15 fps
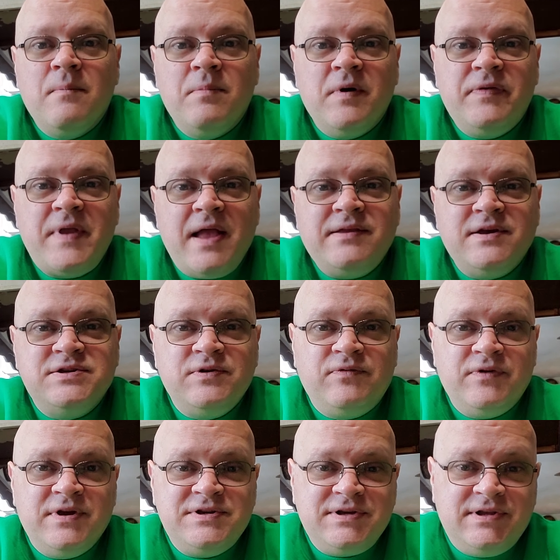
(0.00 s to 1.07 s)
But that does it
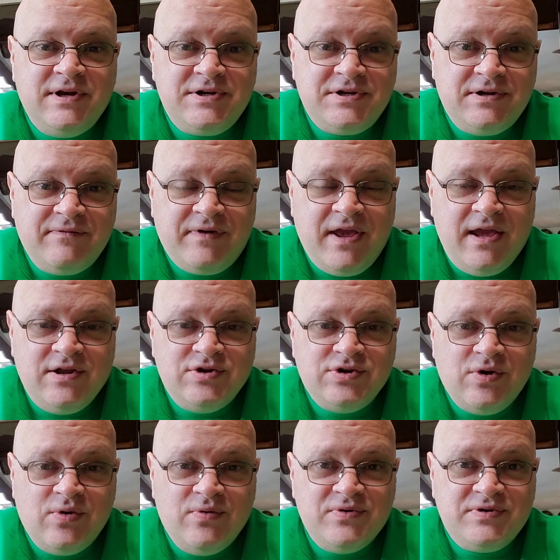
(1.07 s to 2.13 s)
for this edition of King
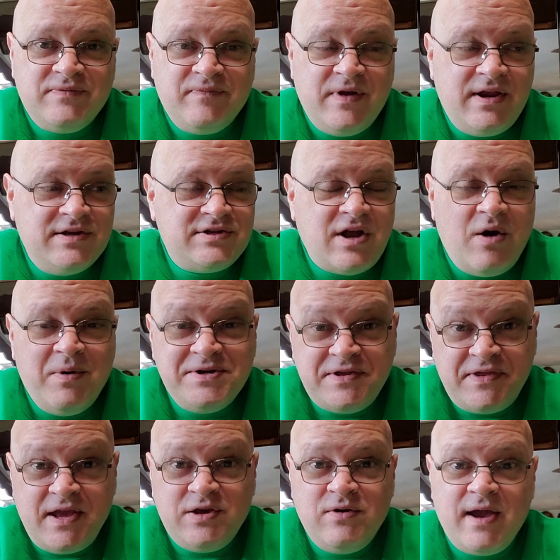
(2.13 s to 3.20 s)
Joe's. And as always,
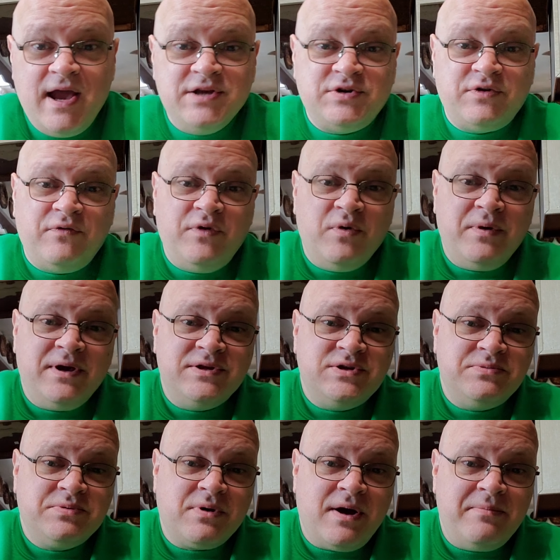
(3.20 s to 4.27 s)
thank you guys for viewing and
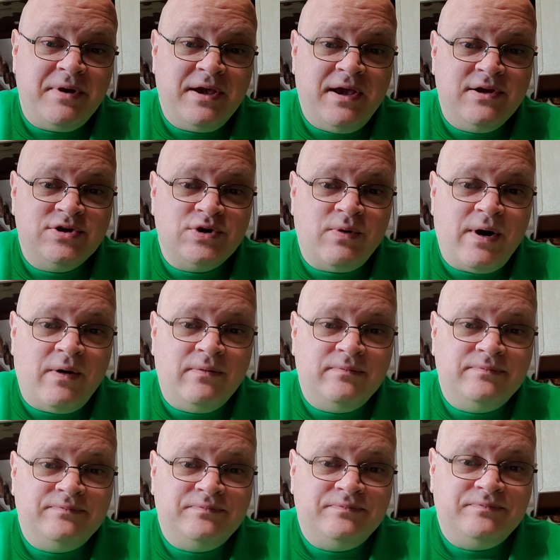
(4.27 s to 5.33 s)
subscribing. King Joe out.